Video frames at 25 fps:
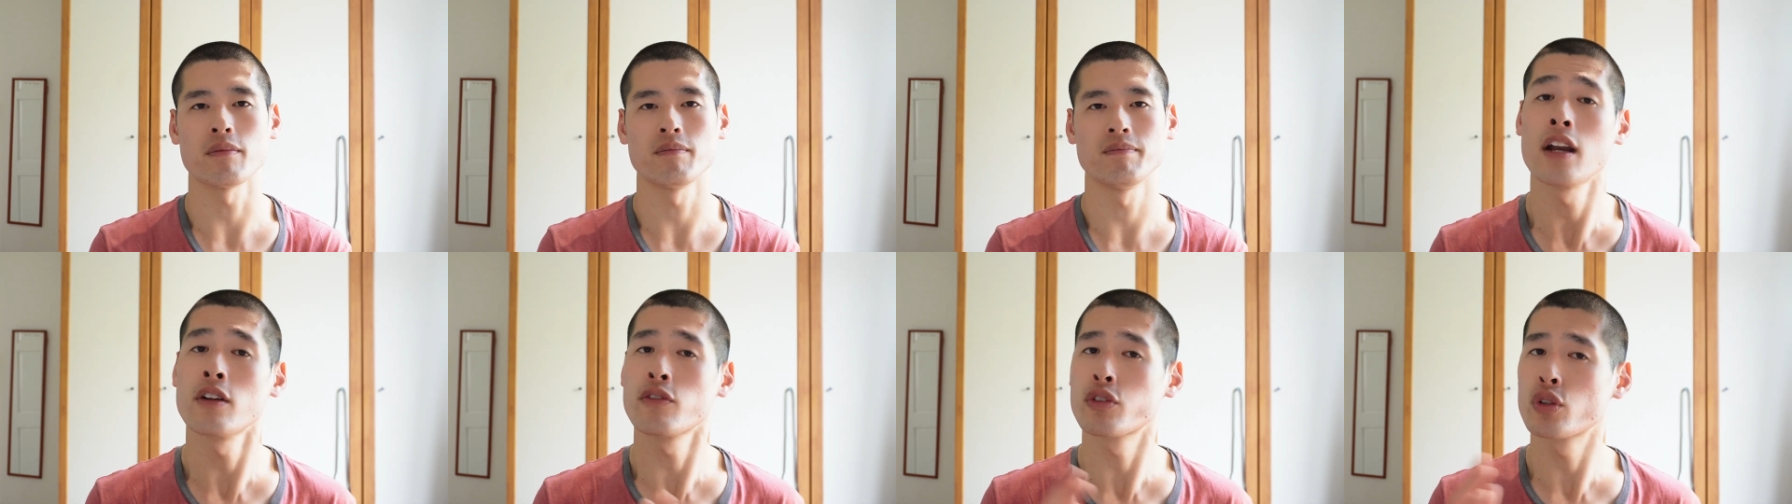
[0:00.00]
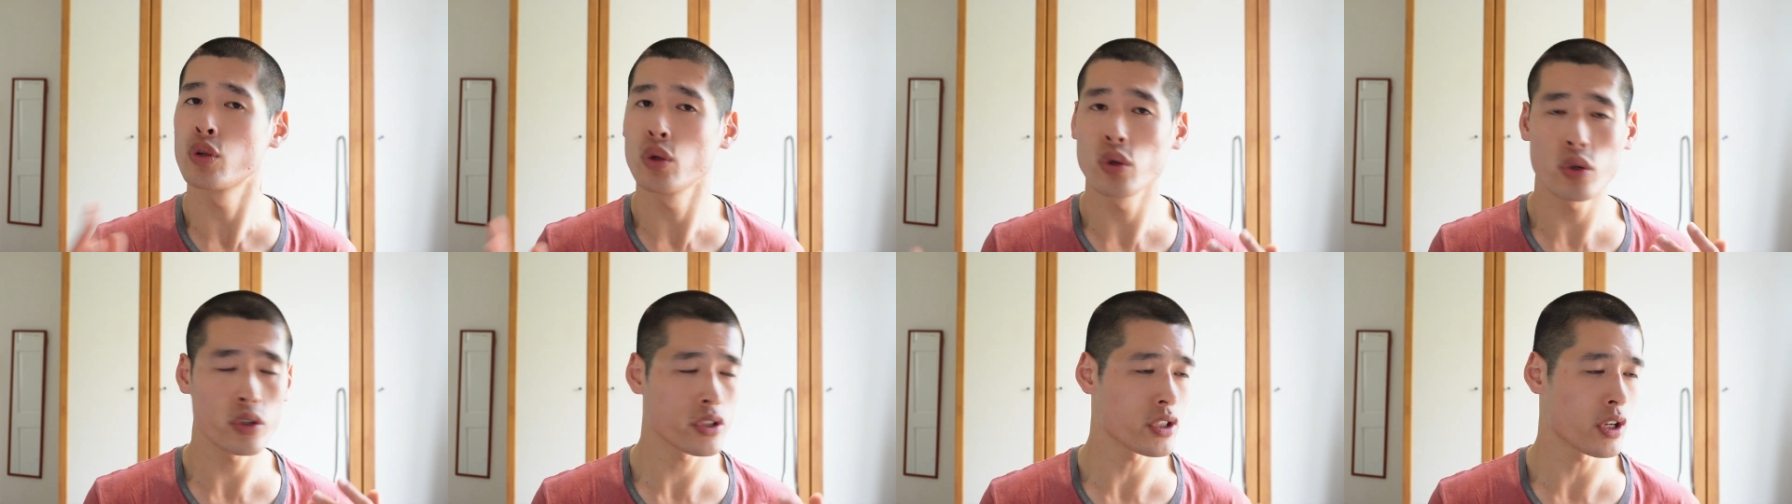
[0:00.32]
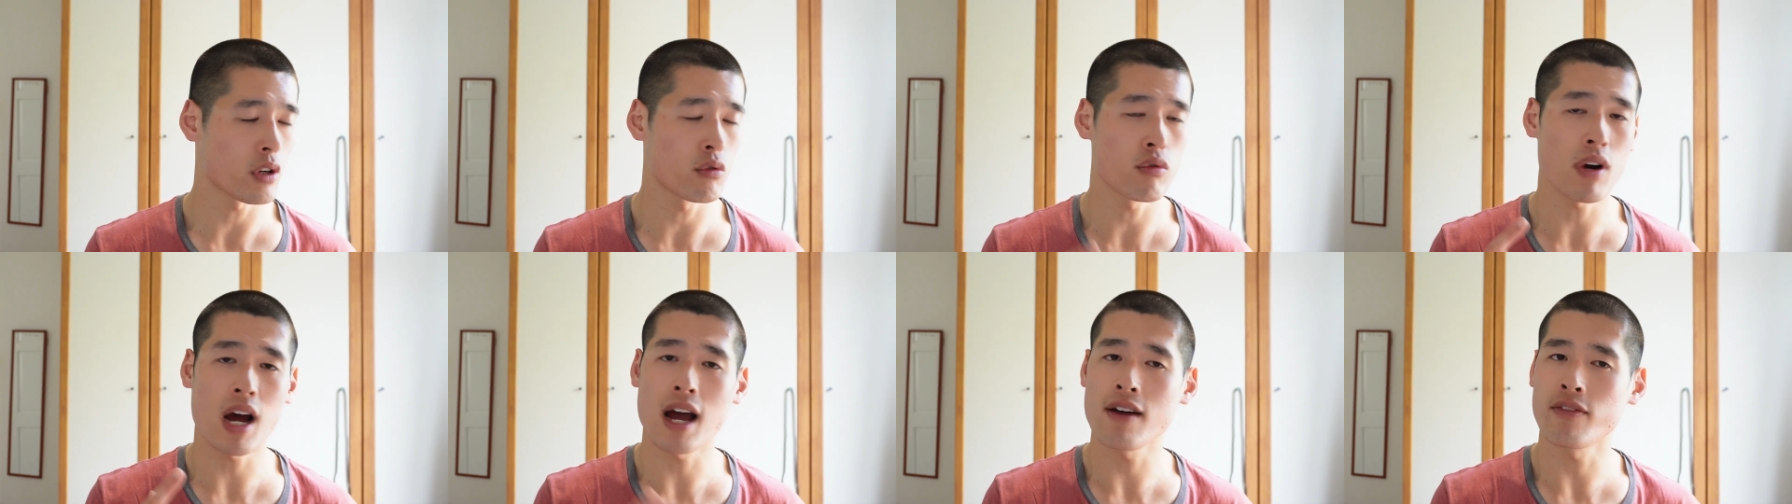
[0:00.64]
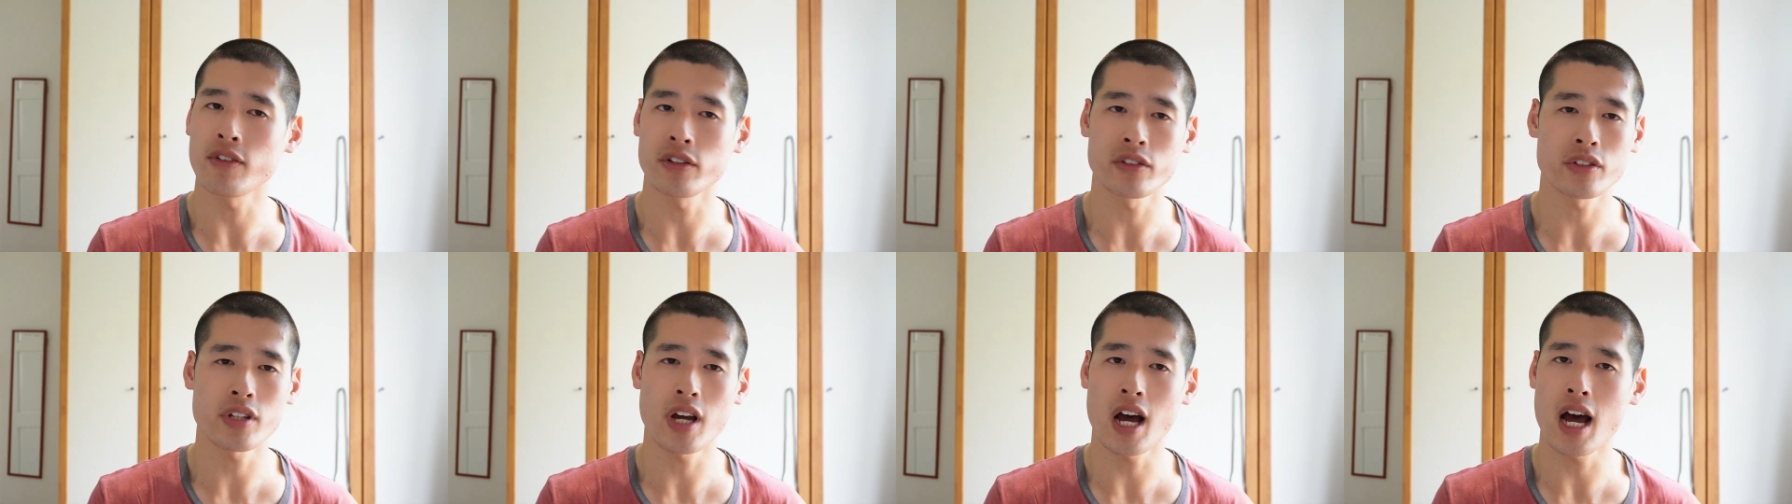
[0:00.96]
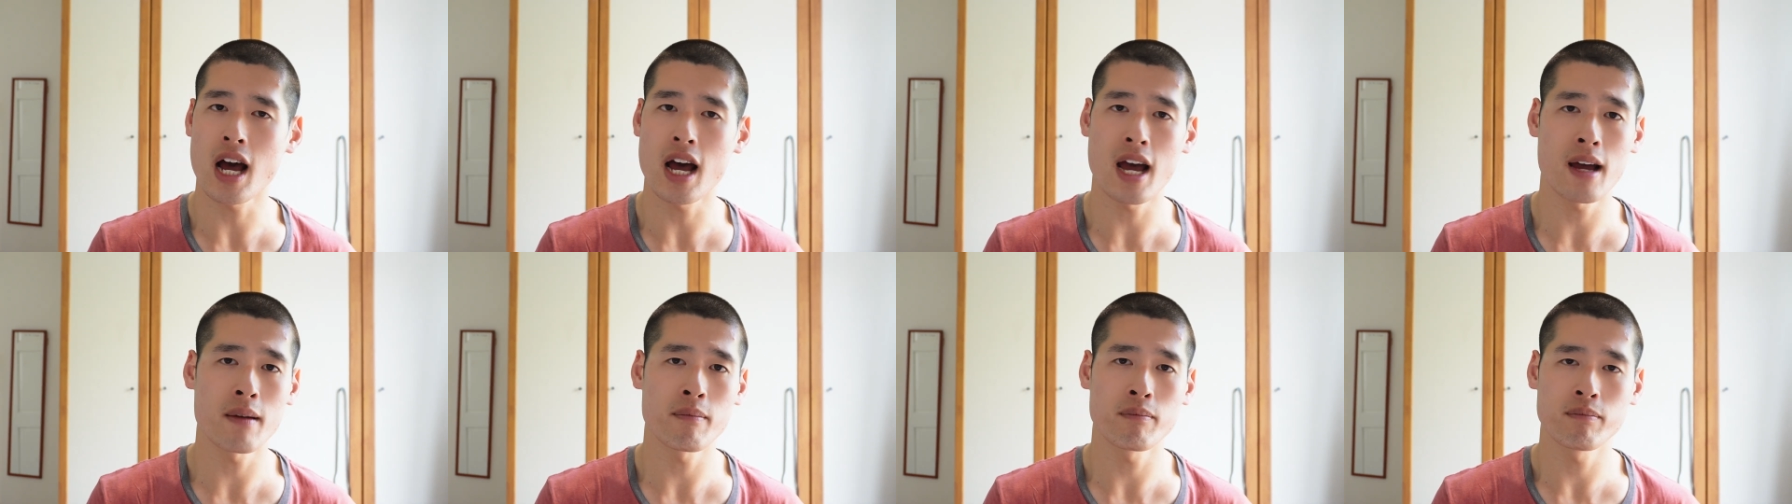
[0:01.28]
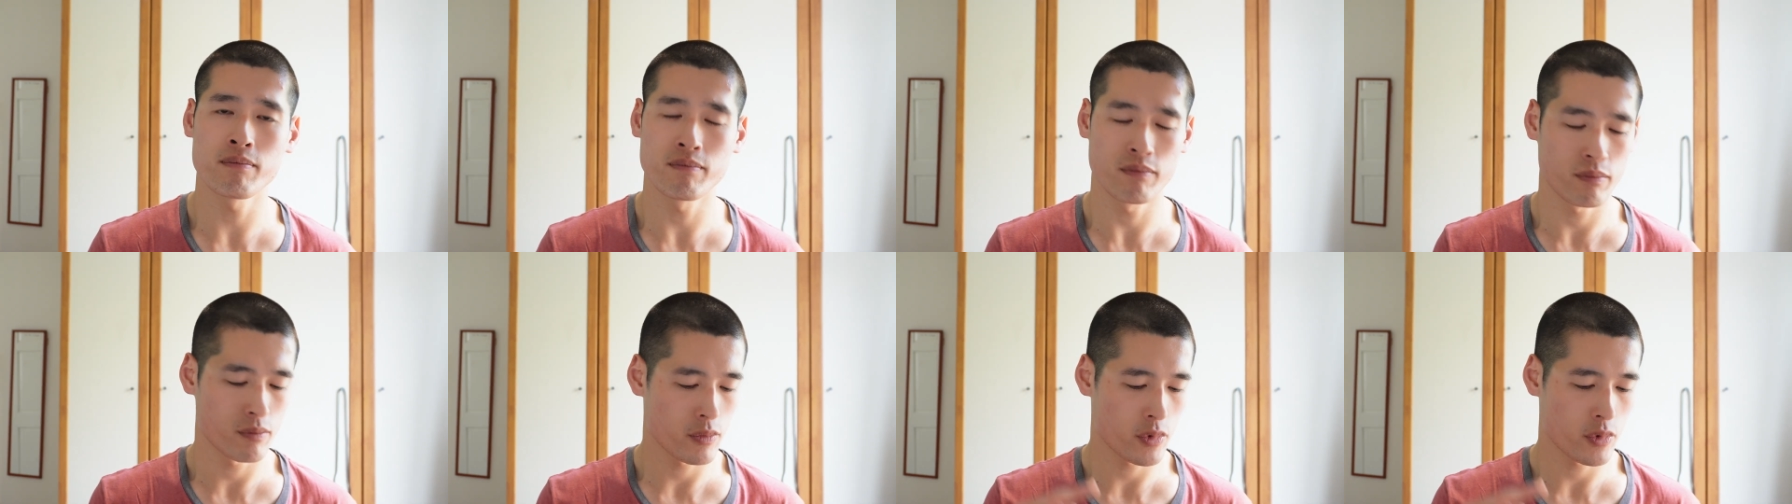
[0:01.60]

And of course, arrive on time,